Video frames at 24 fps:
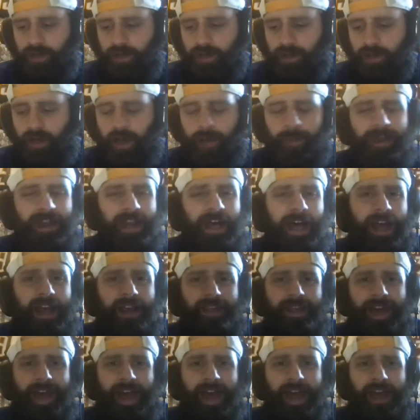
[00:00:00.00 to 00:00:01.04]
Coming out of
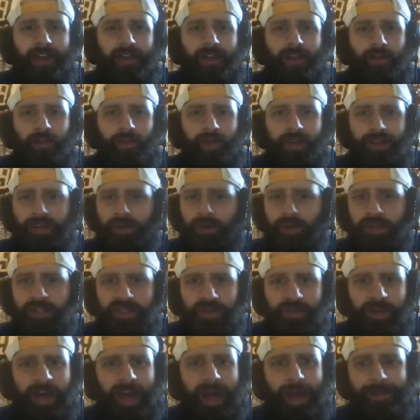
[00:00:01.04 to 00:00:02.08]
that, there was
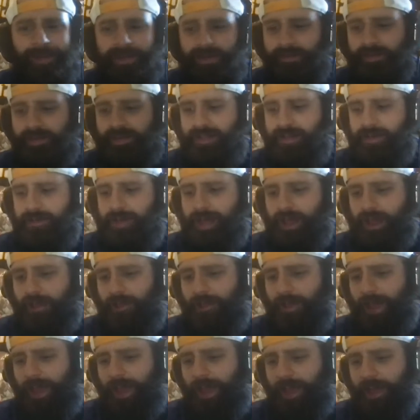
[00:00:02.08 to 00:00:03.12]
some optimism, and
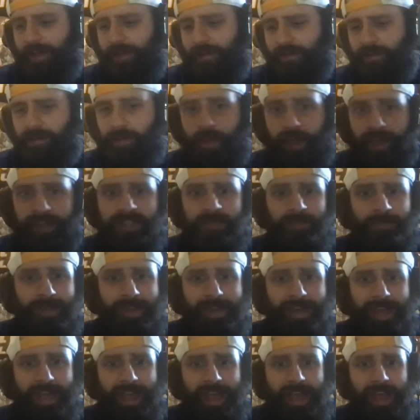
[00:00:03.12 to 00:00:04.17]
then thus
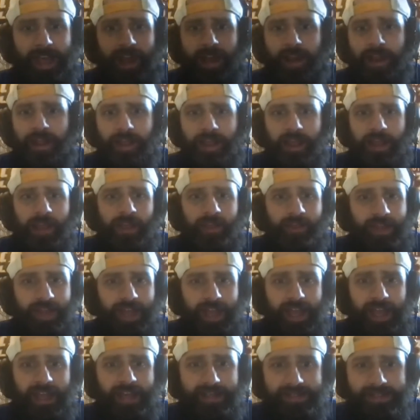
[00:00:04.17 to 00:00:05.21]
began the
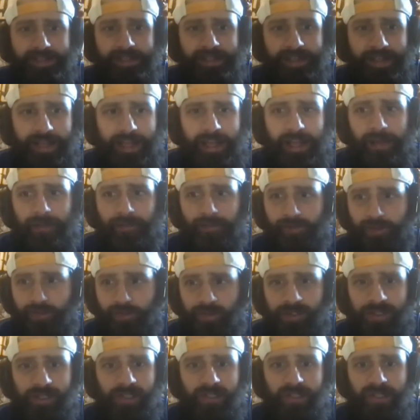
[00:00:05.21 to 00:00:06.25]
18-game
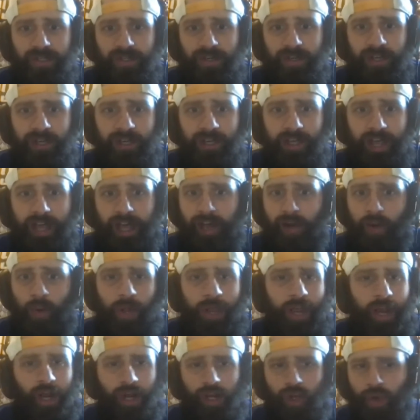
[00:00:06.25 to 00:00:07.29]
losing streak. I don't
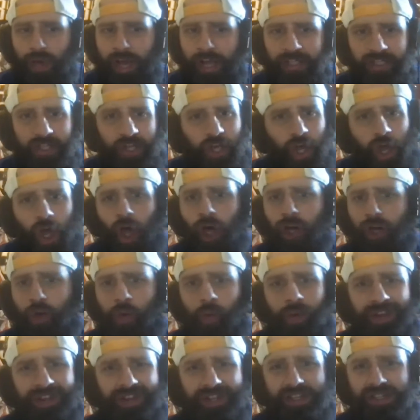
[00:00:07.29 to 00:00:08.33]
care. You guys can call it a
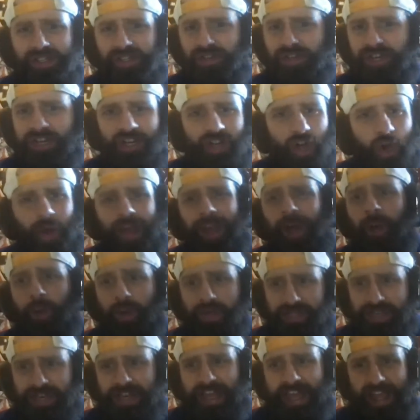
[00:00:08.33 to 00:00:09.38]
winless streak. No, it was
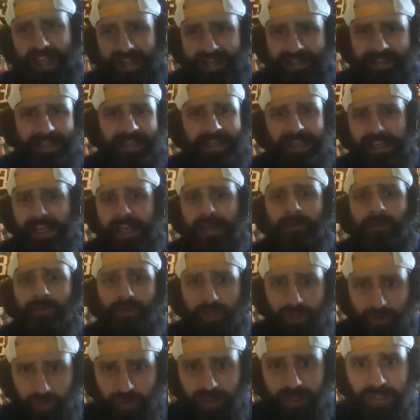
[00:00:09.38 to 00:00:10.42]
an 18-game
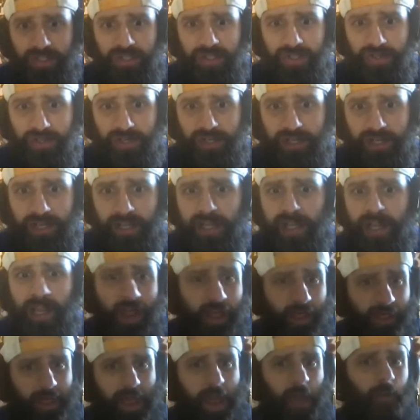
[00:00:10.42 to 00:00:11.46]
losing streak.
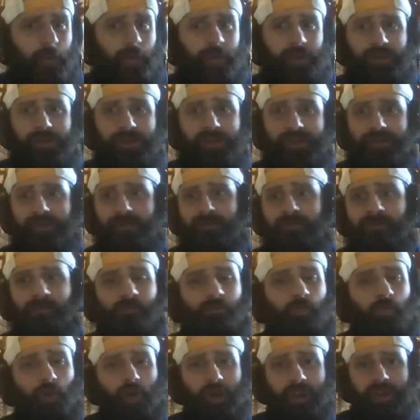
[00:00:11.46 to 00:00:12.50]
That was
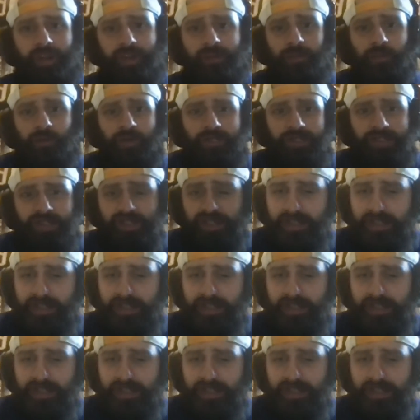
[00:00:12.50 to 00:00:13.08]
one of the most